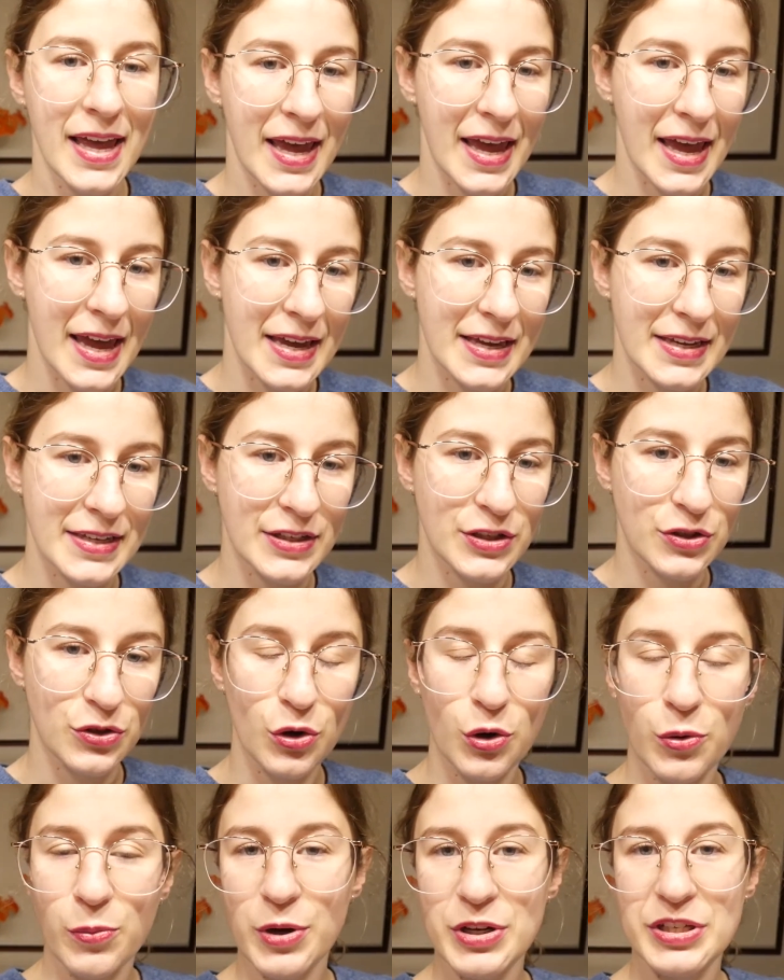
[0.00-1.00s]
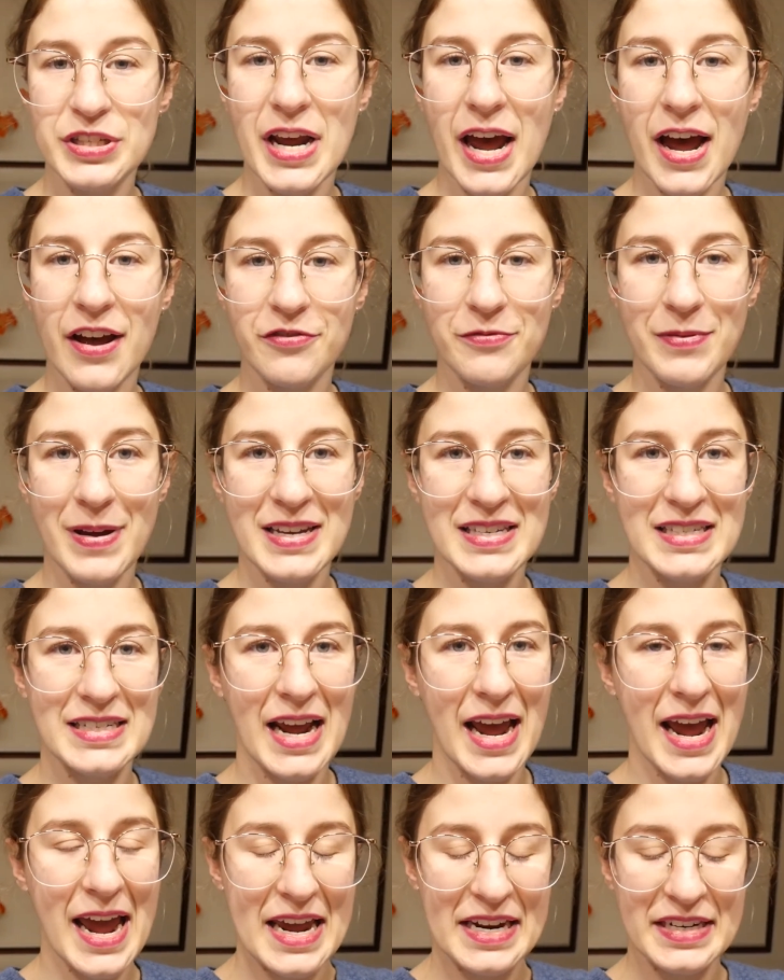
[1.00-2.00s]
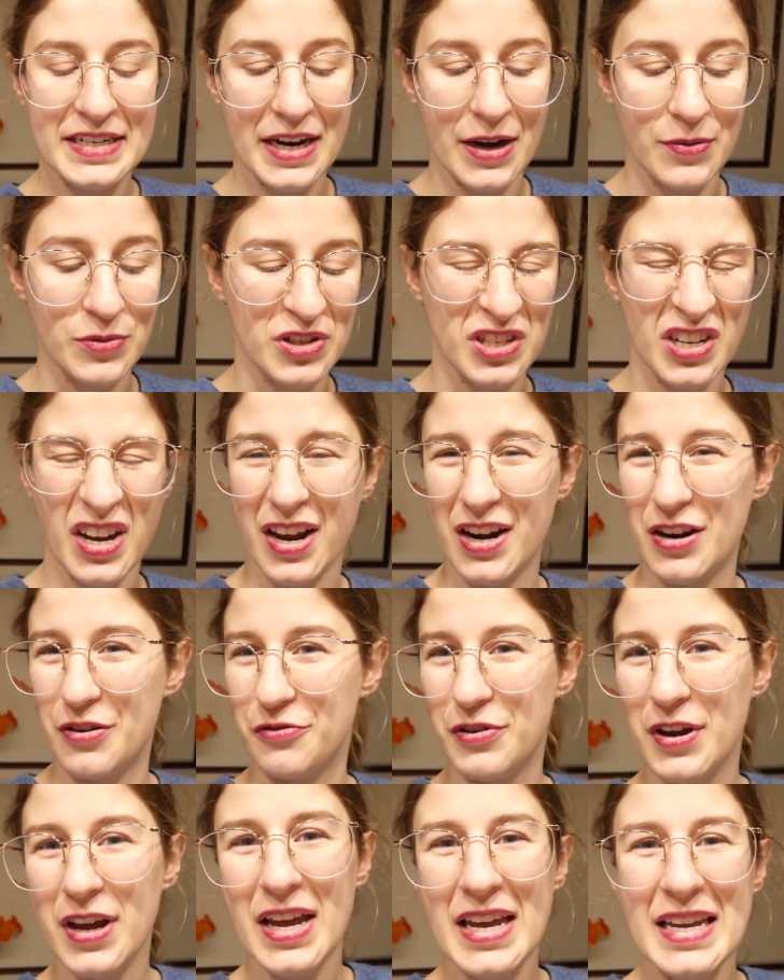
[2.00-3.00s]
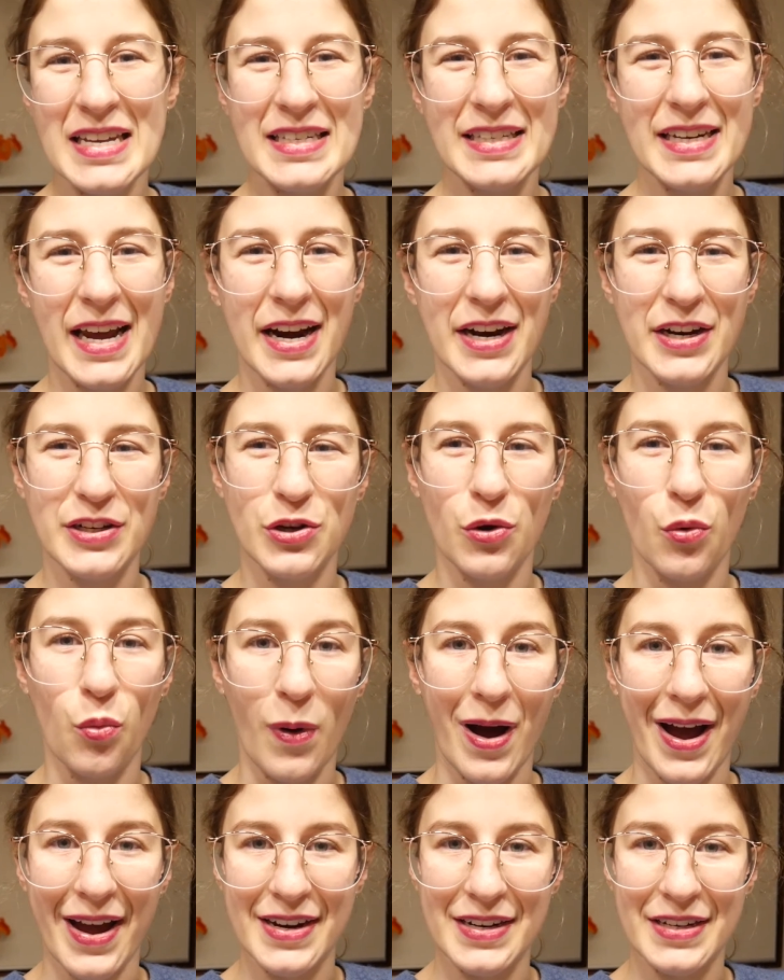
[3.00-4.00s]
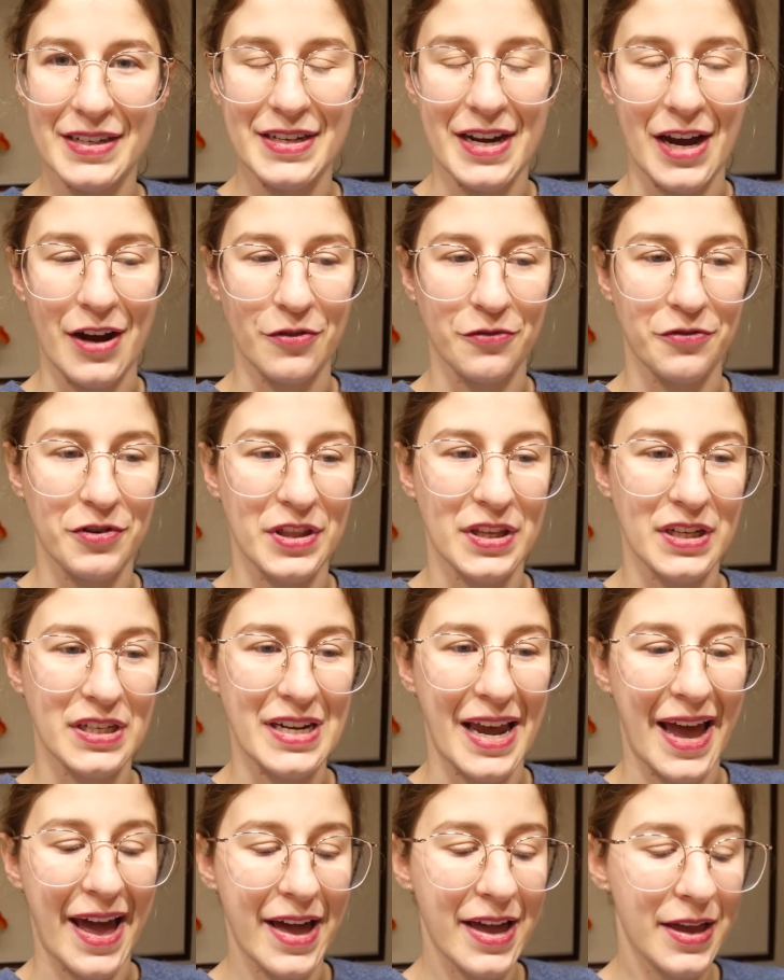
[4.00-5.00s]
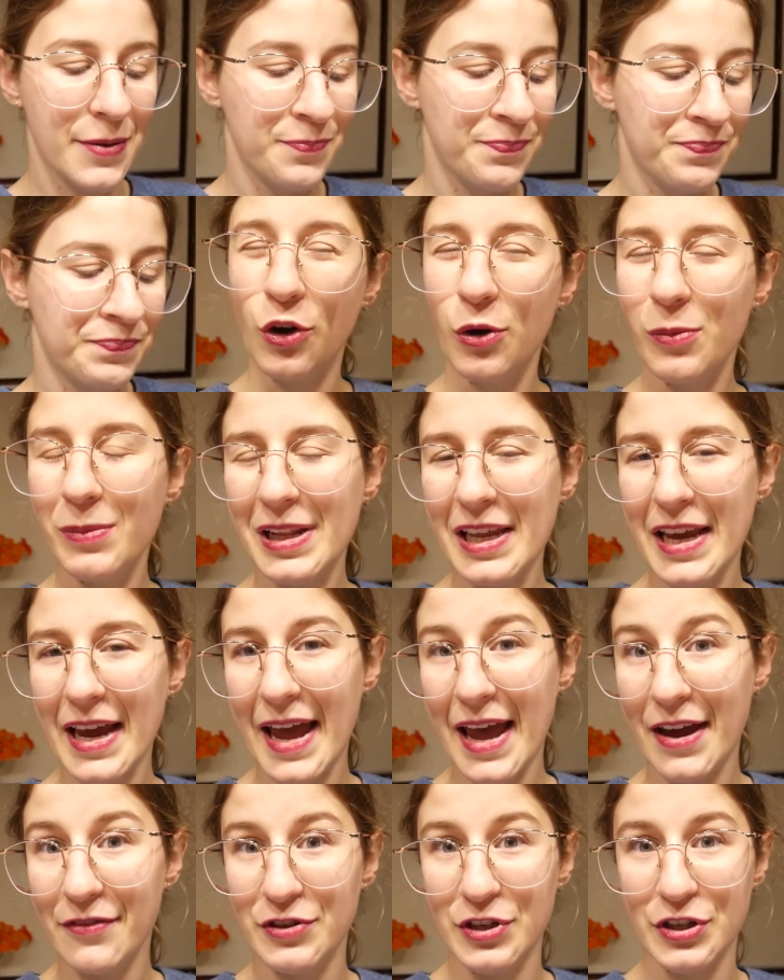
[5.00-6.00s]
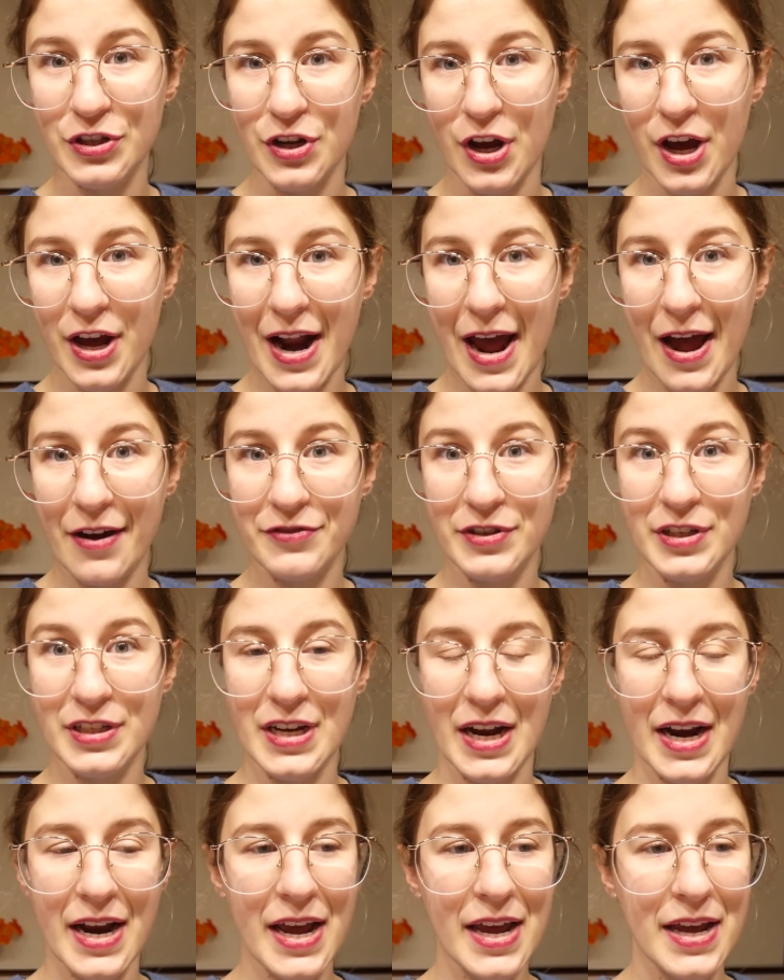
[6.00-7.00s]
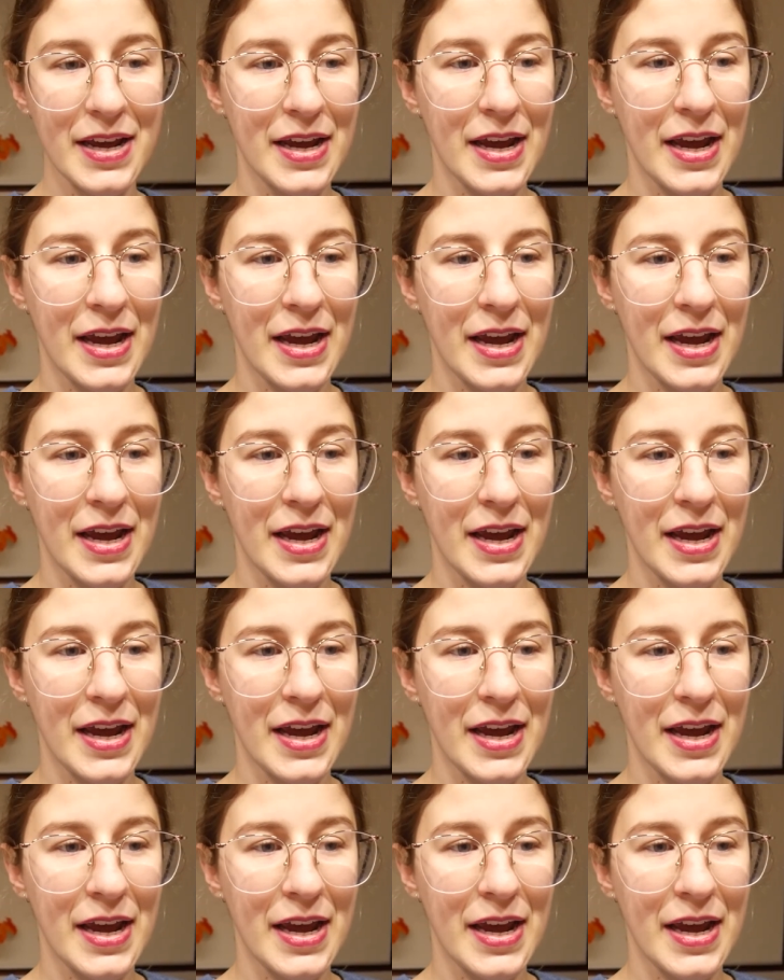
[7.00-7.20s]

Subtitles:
It's almost 8:30. I'm just kind of starting to wind down for the day. Normally I have dessert after dinner,